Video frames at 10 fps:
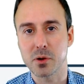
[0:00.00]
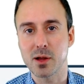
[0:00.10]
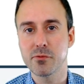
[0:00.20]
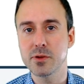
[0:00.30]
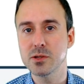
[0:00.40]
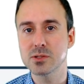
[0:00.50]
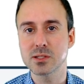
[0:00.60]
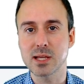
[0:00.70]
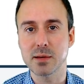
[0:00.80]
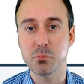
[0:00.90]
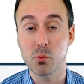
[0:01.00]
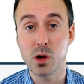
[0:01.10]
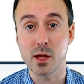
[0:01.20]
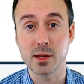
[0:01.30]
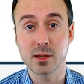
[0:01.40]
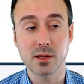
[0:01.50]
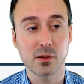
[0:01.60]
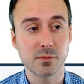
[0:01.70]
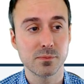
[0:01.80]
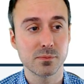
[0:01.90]
if we use the type 1,
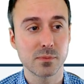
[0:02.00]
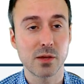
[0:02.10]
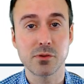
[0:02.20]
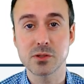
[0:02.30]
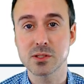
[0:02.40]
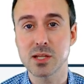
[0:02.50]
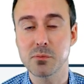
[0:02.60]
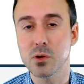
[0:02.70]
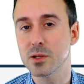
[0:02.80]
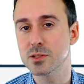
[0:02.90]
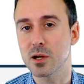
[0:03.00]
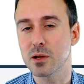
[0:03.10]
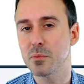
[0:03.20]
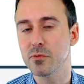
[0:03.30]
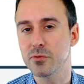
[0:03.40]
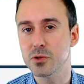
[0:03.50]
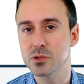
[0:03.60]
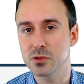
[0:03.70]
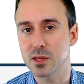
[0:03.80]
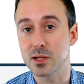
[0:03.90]
if we use the type 1, it's talking about
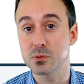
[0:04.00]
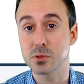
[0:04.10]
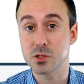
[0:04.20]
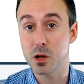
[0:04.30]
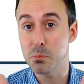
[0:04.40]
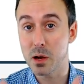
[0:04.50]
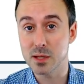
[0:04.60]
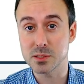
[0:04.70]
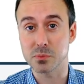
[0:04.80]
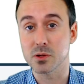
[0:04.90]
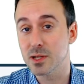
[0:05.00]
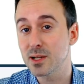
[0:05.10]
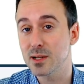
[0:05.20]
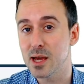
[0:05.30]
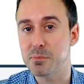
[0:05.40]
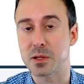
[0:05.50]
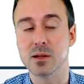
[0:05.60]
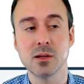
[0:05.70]
future things which are possible. It can happen.